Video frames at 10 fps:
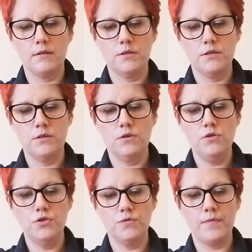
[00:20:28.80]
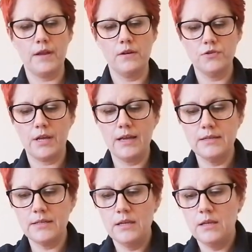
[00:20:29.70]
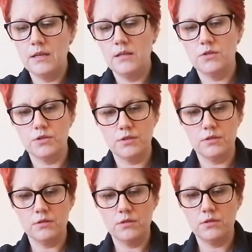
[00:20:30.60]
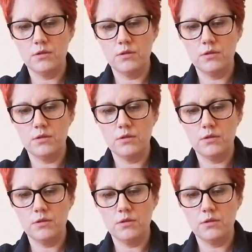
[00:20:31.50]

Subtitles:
And just use your fingers, guys, just to